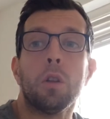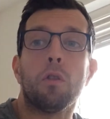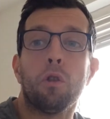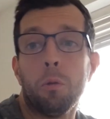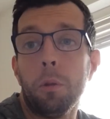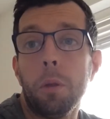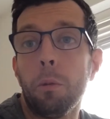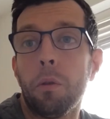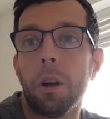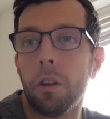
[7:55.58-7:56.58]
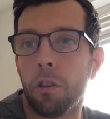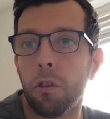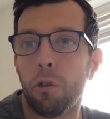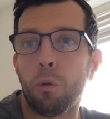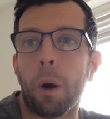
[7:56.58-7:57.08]
The tone within Mother Any
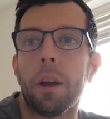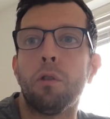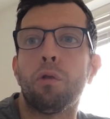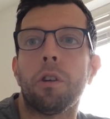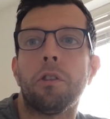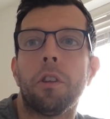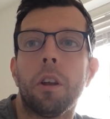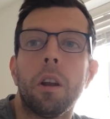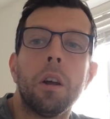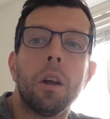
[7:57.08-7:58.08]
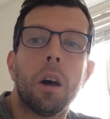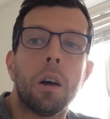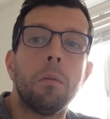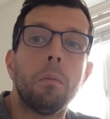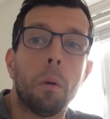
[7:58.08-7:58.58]
Distance is quite interesting,
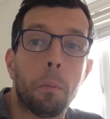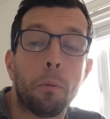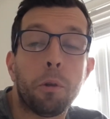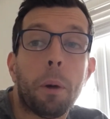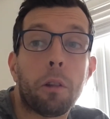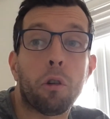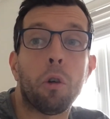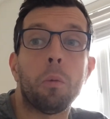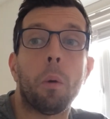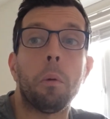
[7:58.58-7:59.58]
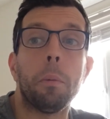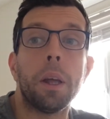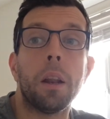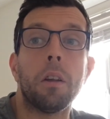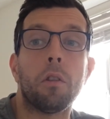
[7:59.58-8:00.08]
and obviously by tone what we're
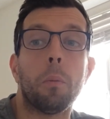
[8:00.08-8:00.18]
meaning is the